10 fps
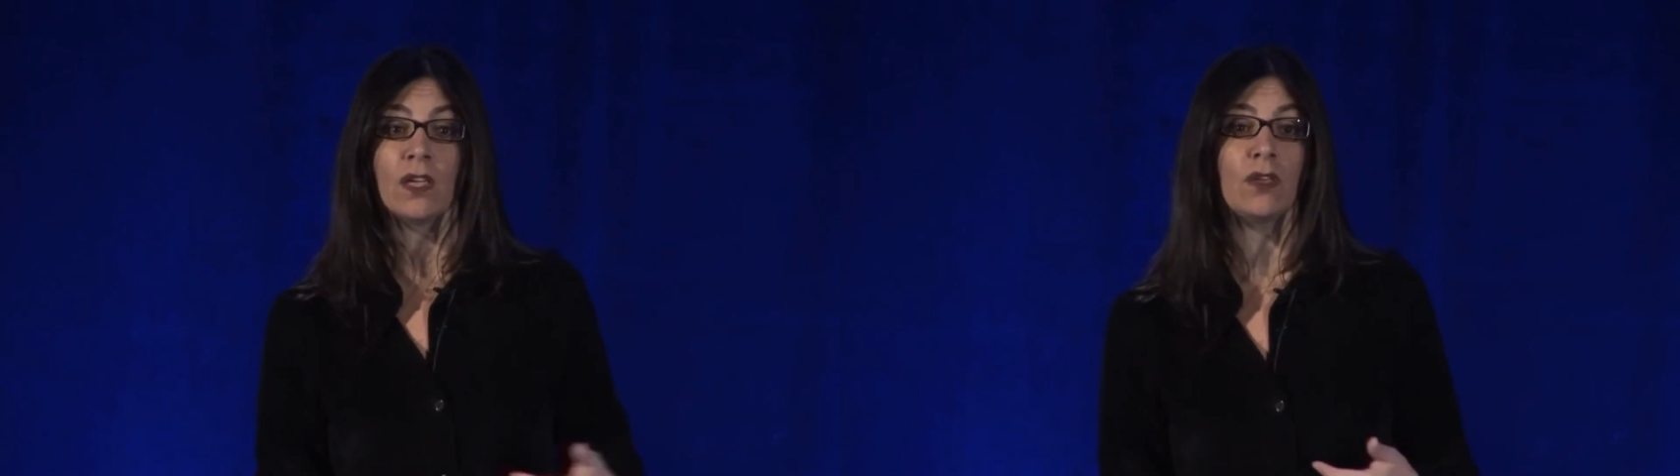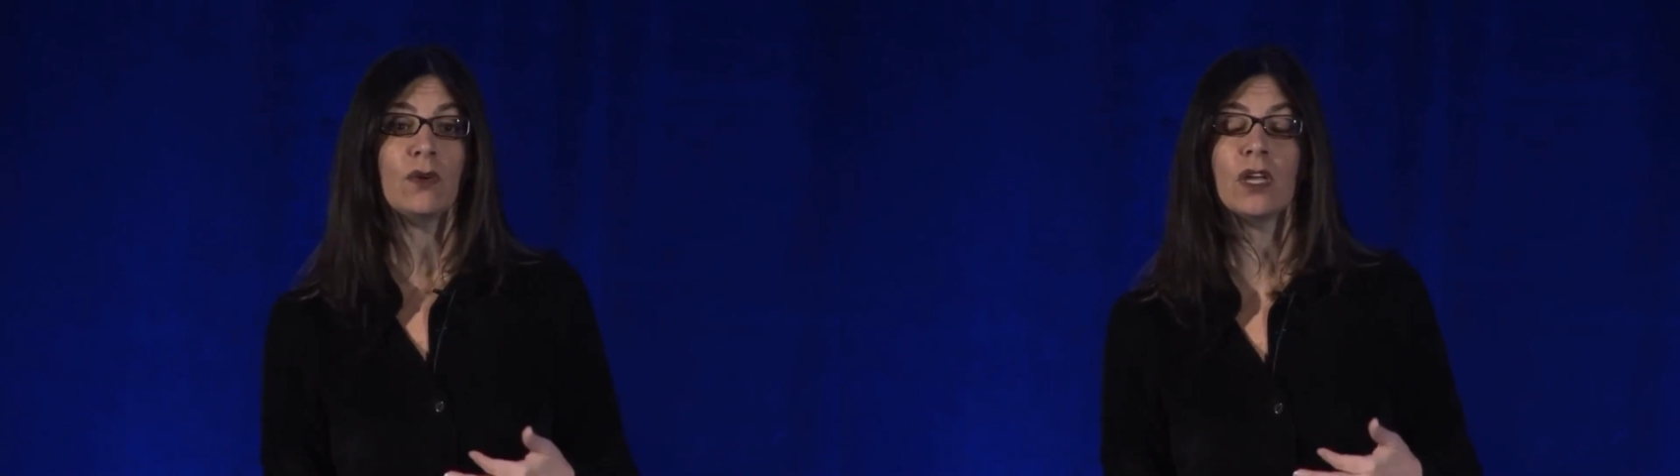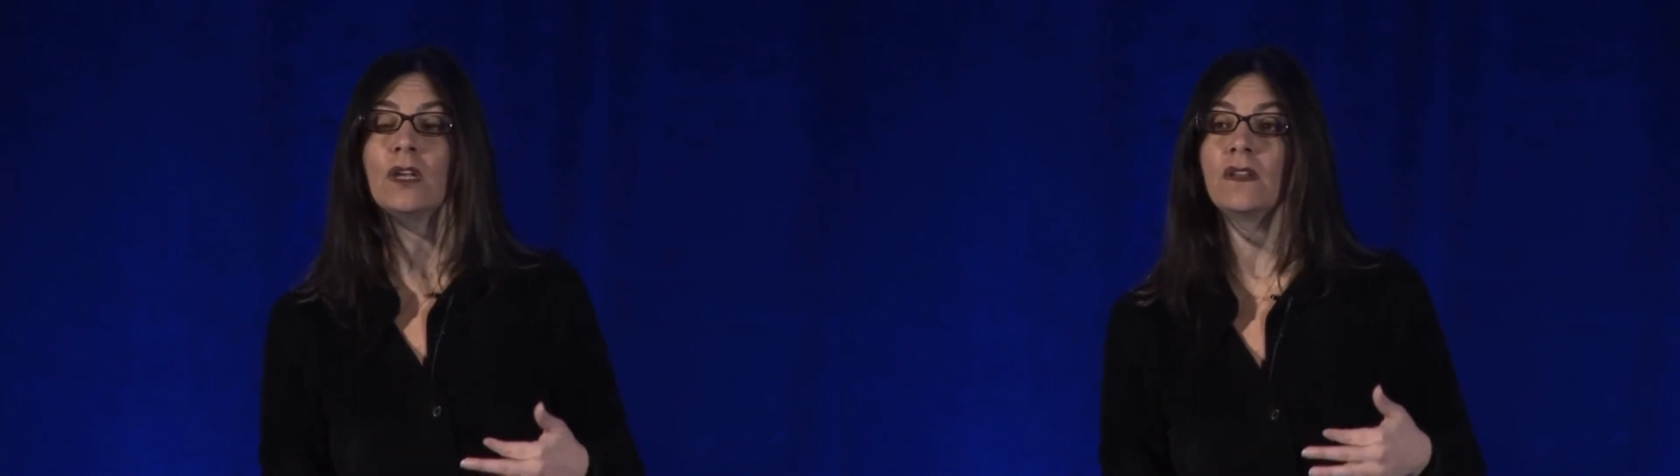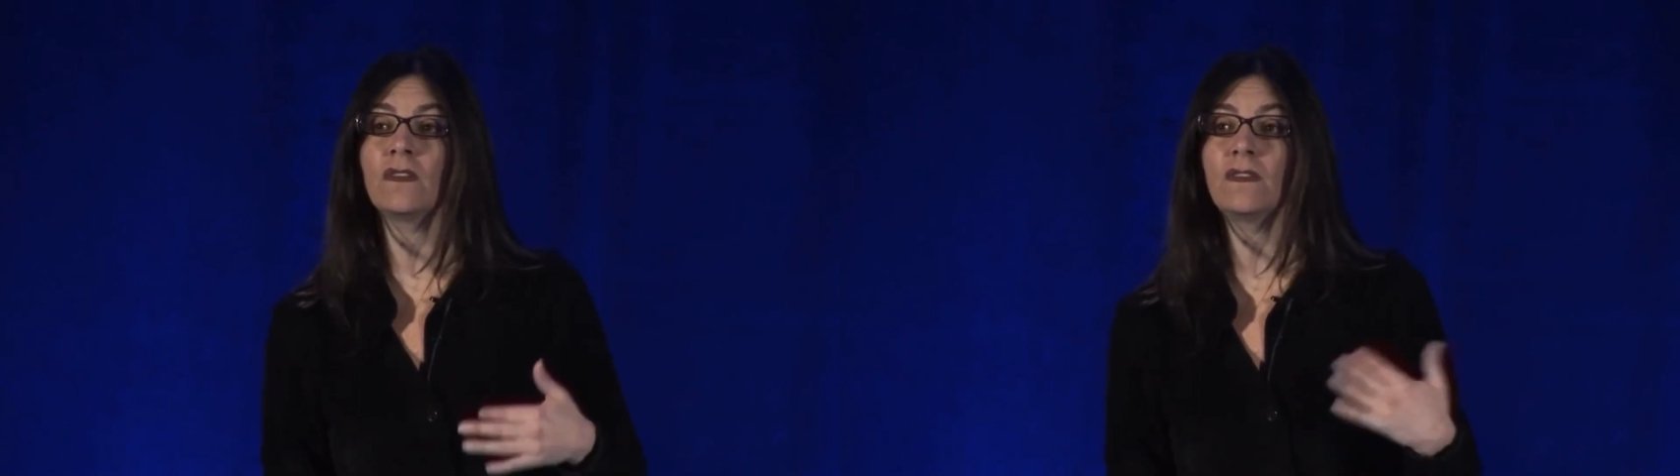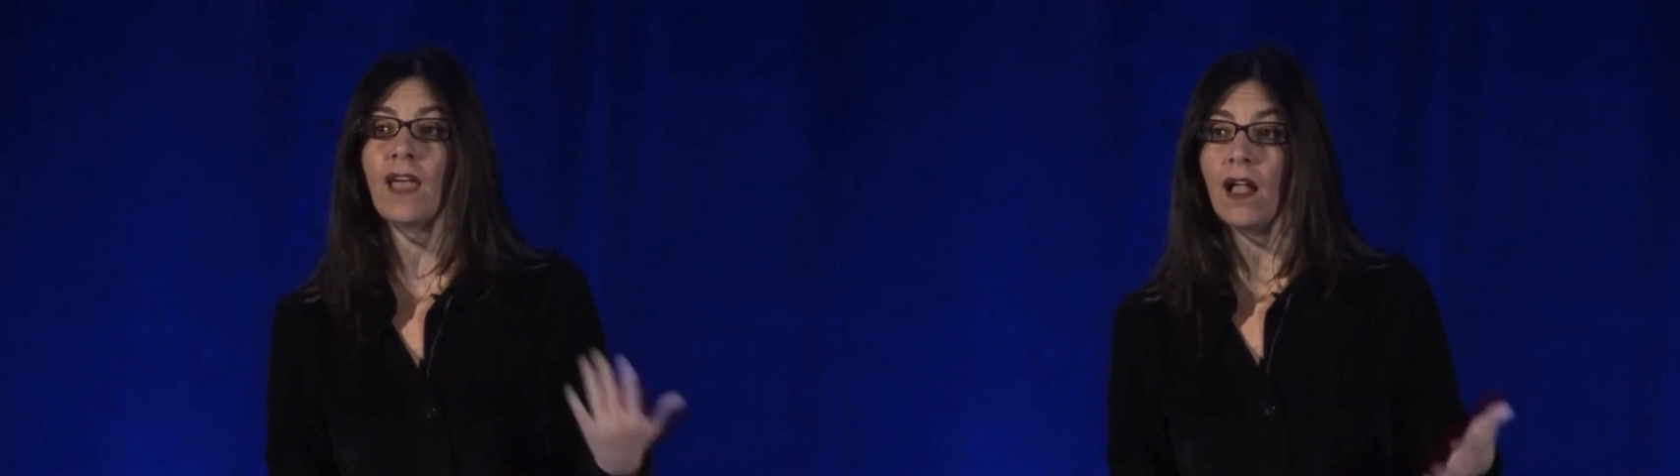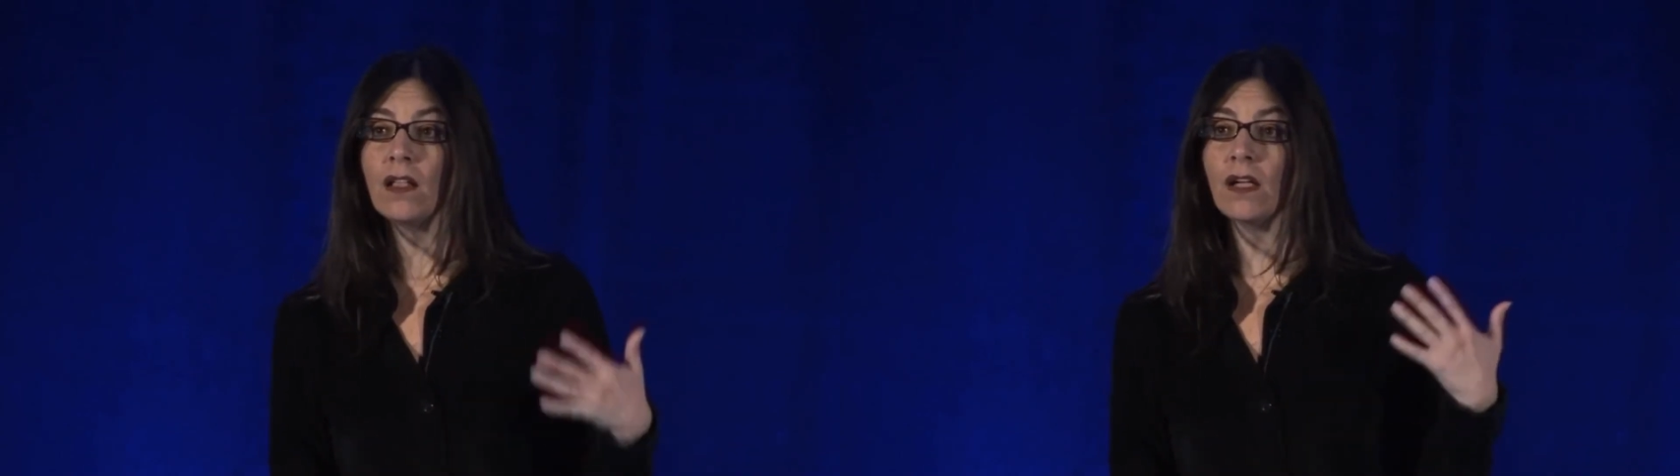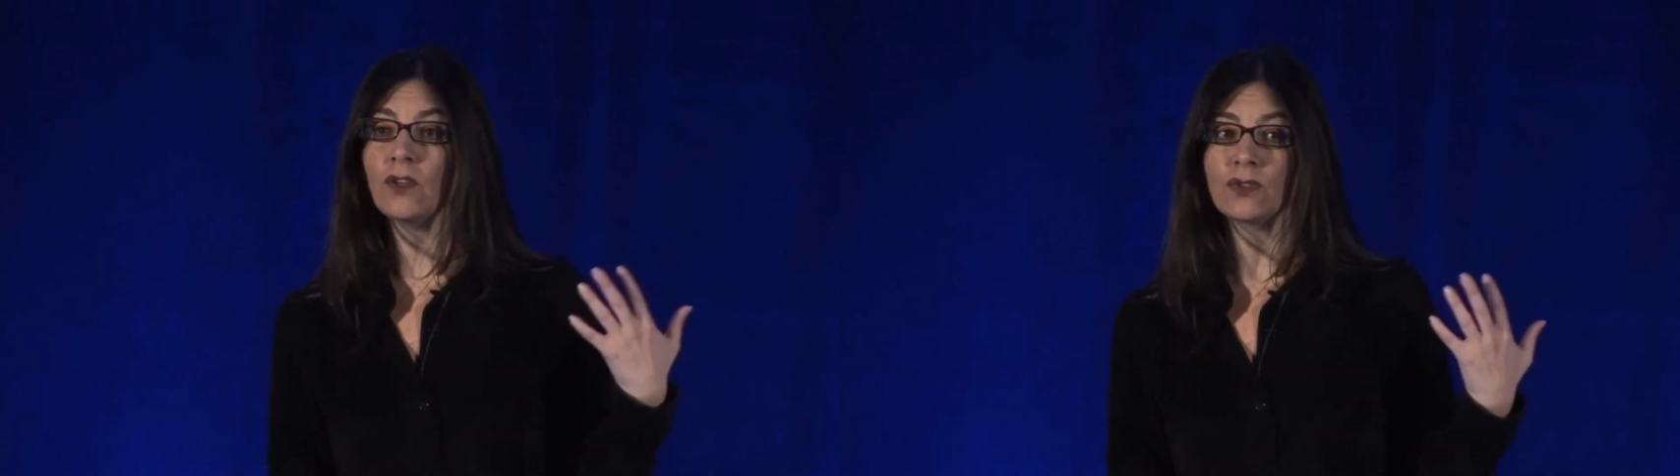You can sell